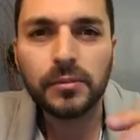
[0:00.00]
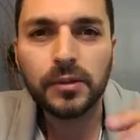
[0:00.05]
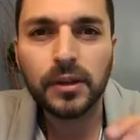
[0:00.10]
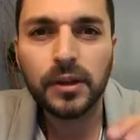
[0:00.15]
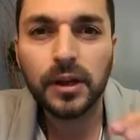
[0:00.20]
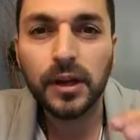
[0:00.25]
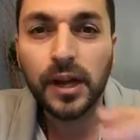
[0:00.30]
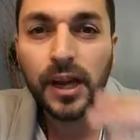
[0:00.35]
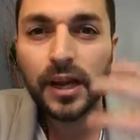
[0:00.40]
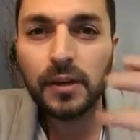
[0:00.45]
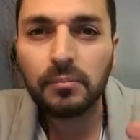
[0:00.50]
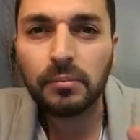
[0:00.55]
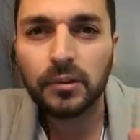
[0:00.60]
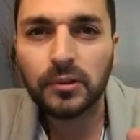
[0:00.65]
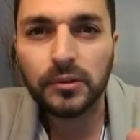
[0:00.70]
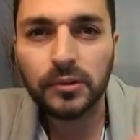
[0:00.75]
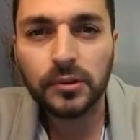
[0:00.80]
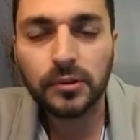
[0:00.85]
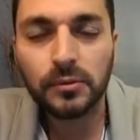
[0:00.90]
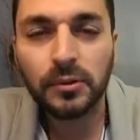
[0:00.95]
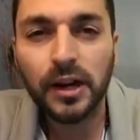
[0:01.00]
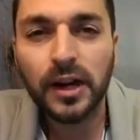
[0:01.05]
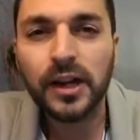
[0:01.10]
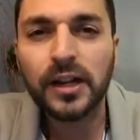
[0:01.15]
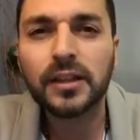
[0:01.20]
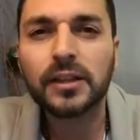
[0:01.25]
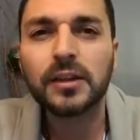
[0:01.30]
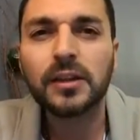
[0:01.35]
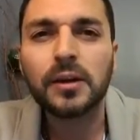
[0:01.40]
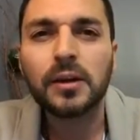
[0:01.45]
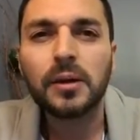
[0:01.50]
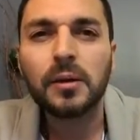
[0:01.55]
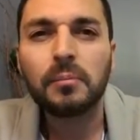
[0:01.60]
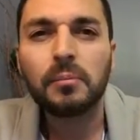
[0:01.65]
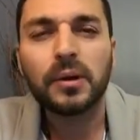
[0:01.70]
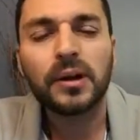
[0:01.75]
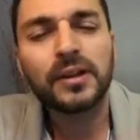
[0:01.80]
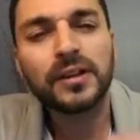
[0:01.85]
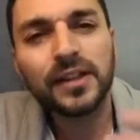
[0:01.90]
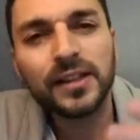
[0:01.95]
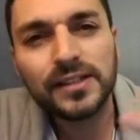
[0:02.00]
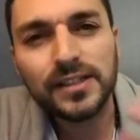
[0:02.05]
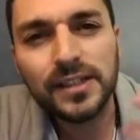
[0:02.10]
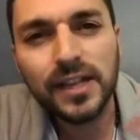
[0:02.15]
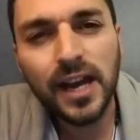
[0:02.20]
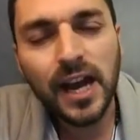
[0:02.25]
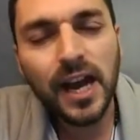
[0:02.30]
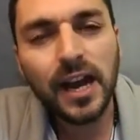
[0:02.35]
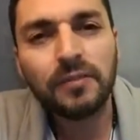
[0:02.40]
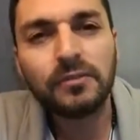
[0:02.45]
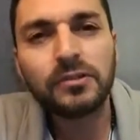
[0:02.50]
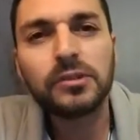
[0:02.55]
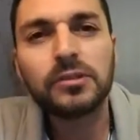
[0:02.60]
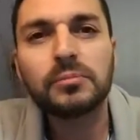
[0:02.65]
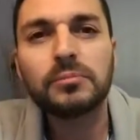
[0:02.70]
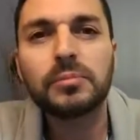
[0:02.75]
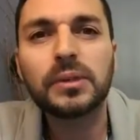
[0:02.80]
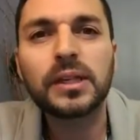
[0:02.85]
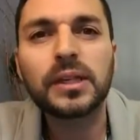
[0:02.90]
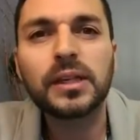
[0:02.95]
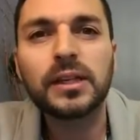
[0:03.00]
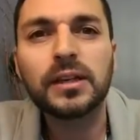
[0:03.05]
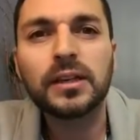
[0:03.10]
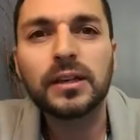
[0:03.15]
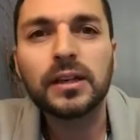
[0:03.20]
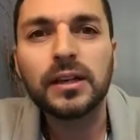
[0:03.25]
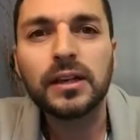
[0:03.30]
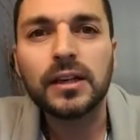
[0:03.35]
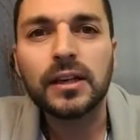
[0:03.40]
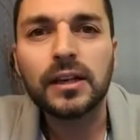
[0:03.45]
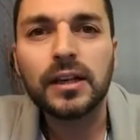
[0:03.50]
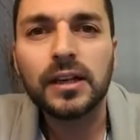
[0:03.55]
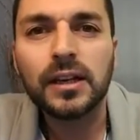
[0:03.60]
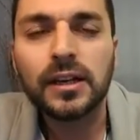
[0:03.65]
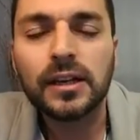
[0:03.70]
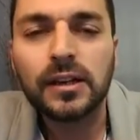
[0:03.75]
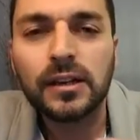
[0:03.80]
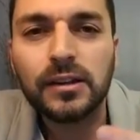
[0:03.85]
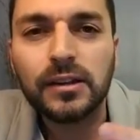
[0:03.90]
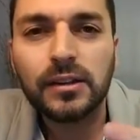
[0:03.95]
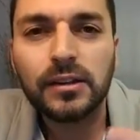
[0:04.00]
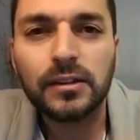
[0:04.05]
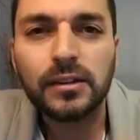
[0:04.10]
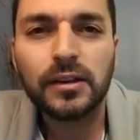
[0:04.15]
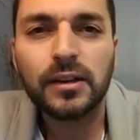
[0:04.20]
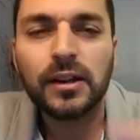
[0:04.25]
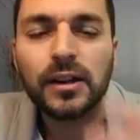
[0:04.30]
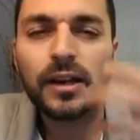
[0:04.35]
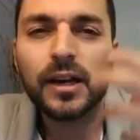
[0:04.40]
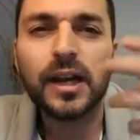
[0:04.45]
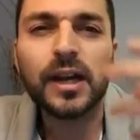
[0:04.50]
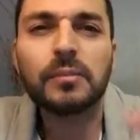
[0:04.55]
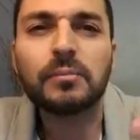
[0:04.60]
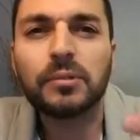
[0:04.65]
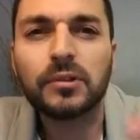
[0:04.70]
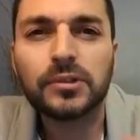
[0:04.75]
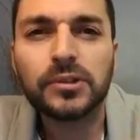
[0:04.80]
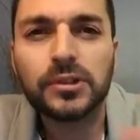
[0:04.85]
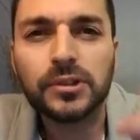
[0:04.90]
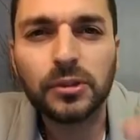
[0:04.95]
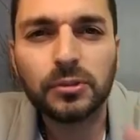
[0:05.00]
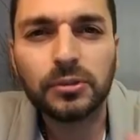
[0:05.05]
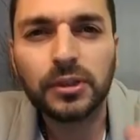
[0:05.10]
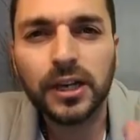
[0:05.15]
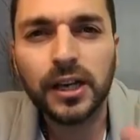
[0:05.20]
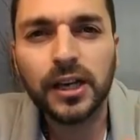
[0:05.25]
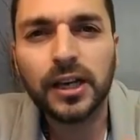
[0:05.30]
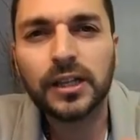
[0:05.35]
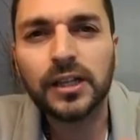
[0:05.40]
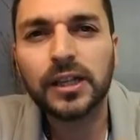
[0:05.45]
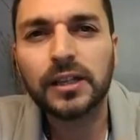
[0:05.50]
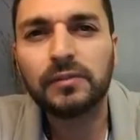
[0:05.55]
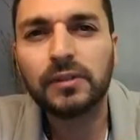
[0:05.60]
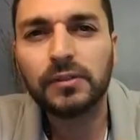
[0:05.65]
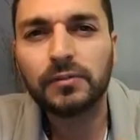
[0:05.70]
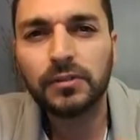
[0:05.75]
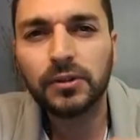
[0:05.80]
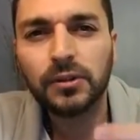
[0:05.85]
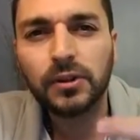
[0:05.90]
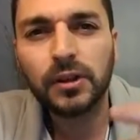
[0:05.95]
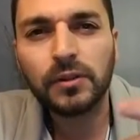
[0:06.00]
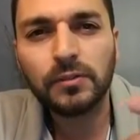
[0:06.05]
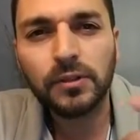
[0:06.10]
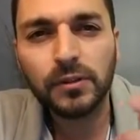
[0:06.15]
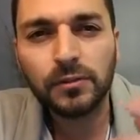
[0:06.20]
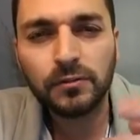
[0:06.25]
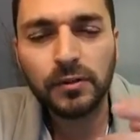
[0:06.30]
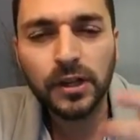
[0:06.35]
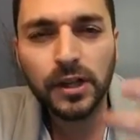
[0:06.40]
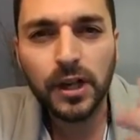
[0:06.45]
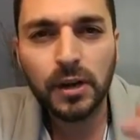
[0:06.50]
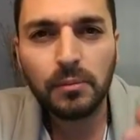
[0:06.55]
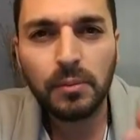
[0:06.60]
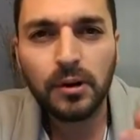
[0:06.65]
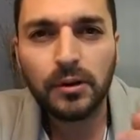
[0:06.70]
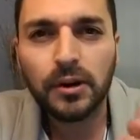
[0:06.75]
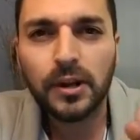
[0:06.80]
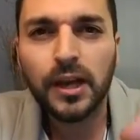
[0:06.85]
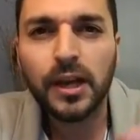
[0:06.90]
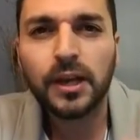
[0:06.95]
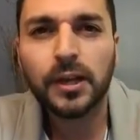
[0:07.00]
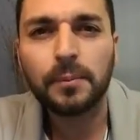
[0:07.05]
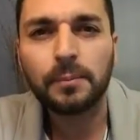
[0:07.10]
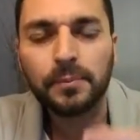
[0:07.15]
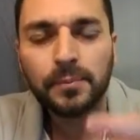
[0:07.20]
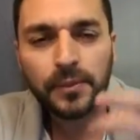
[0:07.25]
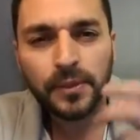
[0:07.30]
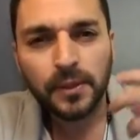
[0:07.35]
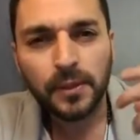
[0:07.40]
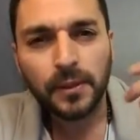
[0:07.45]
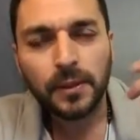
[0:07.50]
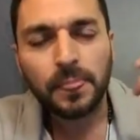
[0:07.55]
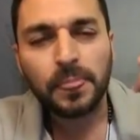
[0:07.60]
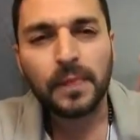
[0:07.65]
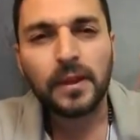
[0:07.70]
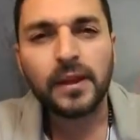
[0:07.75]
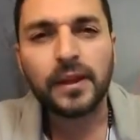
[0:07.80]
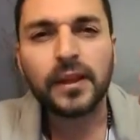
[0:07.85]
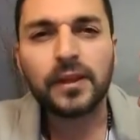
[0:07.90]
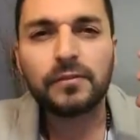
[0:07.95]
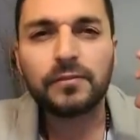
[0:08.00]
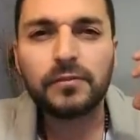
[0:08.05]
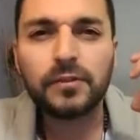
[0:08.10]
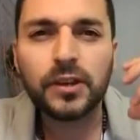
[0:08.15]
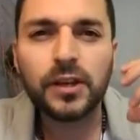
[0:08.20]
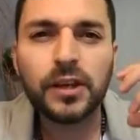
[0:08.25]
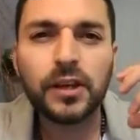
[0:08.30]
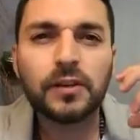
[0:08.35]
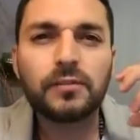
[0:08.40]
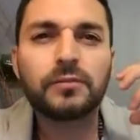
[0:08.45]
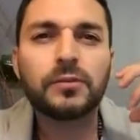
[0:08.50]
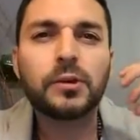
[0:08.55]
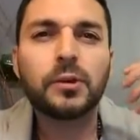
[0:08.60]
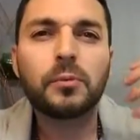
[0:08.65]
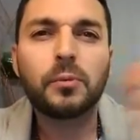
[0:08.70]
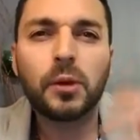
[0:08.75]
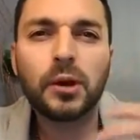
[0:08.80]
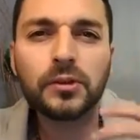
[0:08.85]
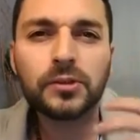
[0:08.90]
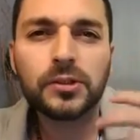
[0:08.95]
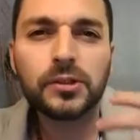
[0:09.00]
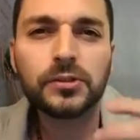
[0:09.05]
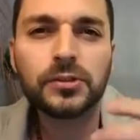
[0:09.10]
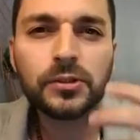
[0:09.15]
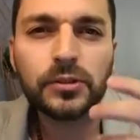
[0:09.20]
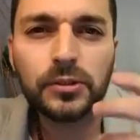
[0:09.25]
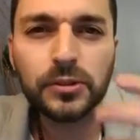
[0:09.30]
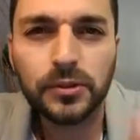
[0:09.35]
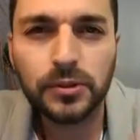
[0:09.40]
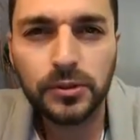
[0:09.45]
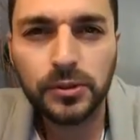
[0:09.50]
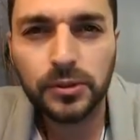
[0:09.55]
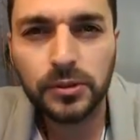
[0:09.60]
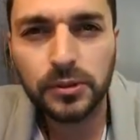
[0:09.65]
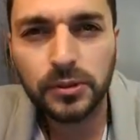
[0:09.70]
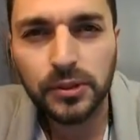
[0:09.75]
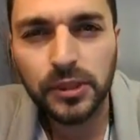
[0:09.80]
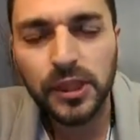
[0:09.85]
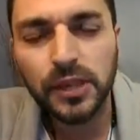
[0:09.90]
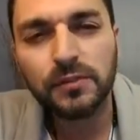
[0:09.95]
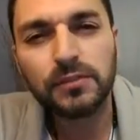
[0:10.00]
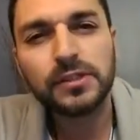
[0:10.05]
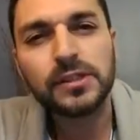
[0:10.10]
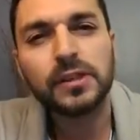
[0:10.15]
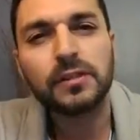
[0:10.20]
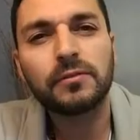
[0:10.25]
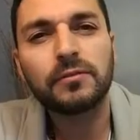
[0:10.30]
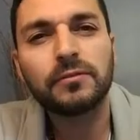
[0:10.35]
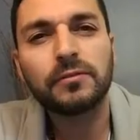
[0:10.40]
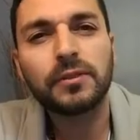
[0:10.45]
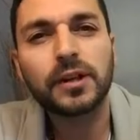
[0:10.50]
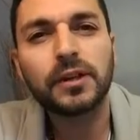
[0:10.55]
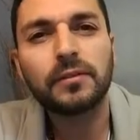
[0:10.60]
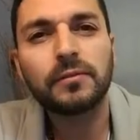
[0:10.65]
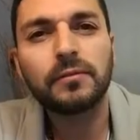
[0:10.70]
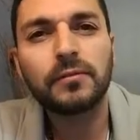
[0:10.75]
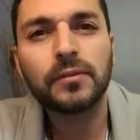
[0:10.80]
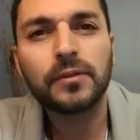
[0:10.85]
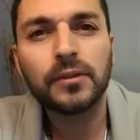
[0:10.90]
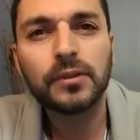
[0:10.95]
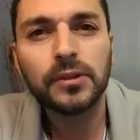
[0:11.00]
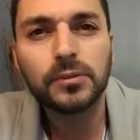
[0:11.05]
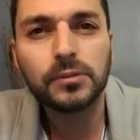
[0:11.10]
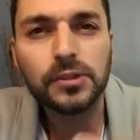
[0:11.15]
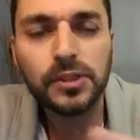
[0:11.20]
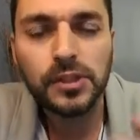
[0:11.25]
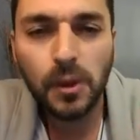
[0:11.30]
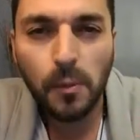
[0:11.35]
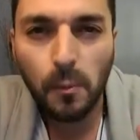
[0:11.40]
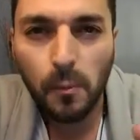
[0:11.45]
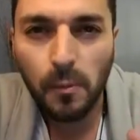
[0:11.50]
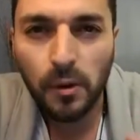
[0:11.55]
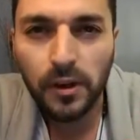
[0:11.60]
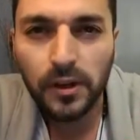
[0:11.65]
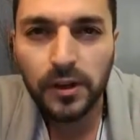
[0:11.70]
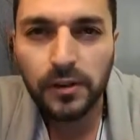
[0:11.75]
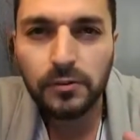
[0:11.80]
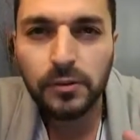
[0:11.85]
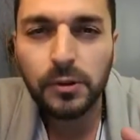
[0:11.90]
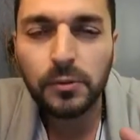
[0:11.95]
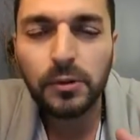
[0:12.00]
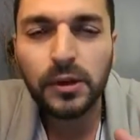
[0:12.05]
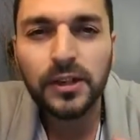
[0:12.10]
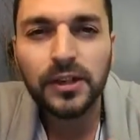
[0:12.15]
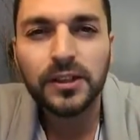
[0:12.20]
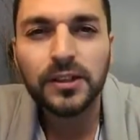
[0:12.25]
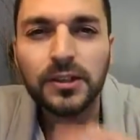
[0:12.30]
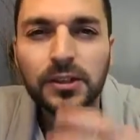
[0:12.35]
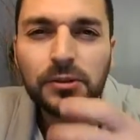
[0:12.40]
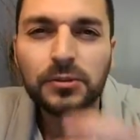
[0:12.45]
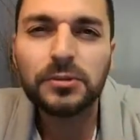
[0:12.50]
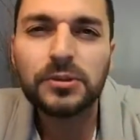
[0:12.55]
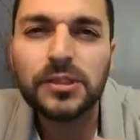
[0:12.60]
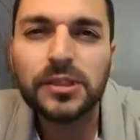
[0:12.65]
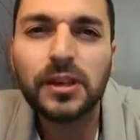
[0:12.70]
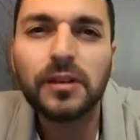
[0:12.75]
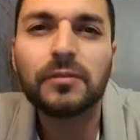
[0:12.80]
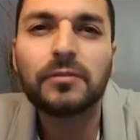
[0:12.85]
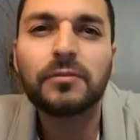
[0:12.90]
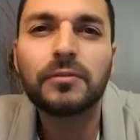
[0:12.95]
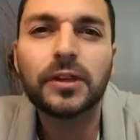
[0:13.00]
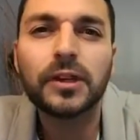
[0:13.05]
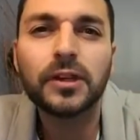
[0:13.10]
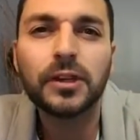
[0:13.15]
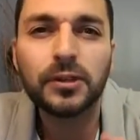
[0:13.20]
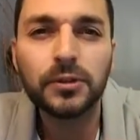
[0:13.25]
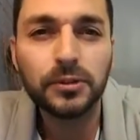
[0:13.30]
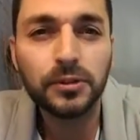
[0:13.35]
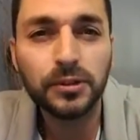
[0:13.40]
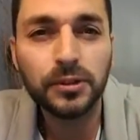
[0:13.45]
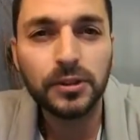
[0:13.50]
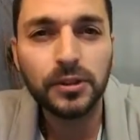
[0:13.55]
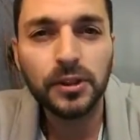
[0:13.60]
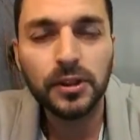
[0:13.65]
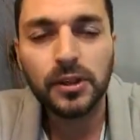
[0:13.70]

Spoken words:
labeled, right? But it doesn't have to be labeled so negative. If you think about it, like if you want to give something to someone, if you want to do something good